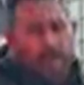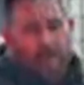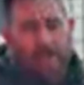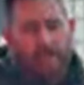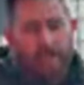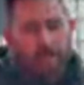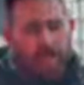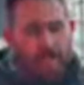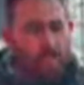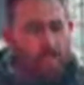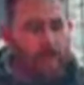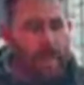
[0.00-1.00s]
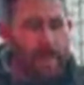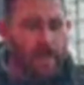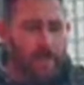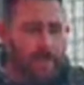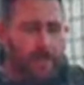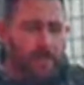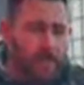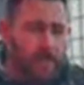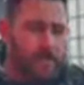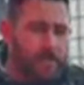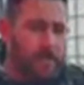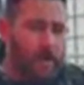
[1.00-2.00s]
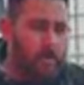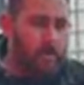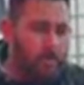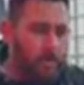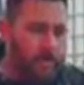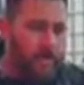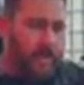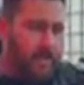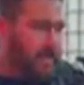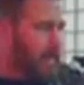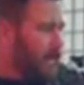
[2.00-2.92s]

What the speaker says: I'd say it's probably,